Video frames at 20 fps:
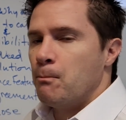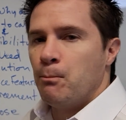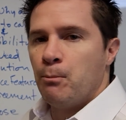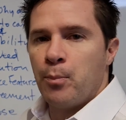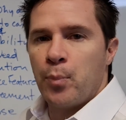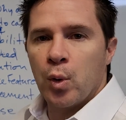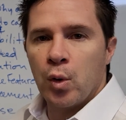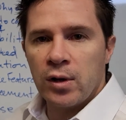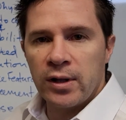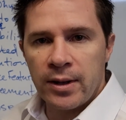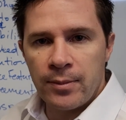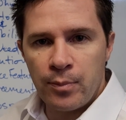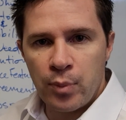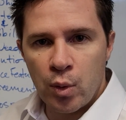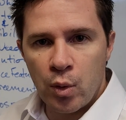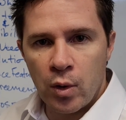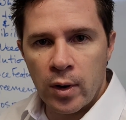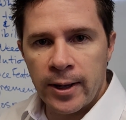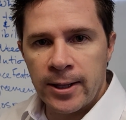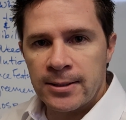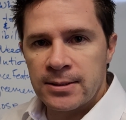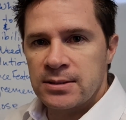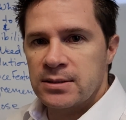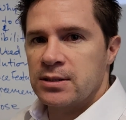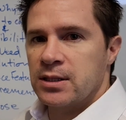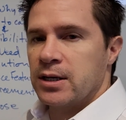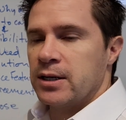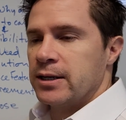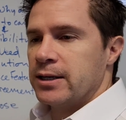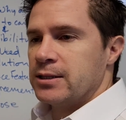bullet points.
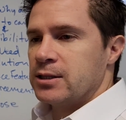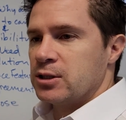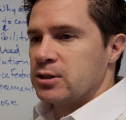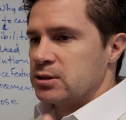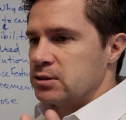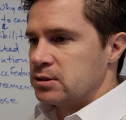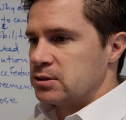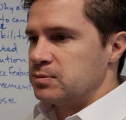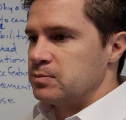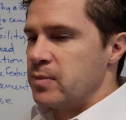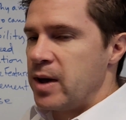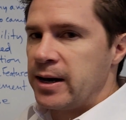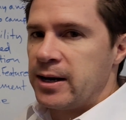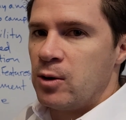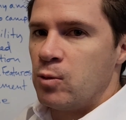There's many